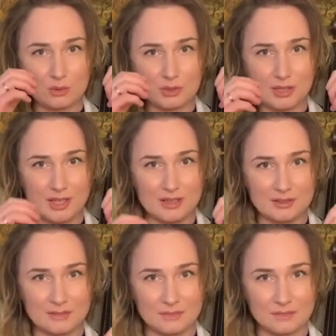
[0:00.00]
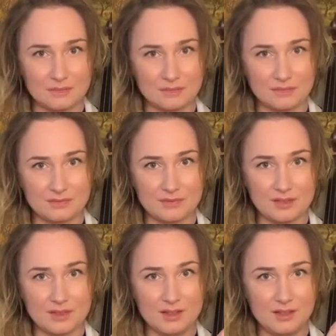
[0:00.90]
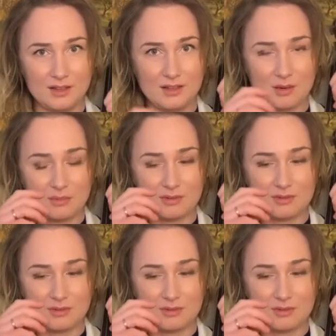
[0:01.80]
together and up.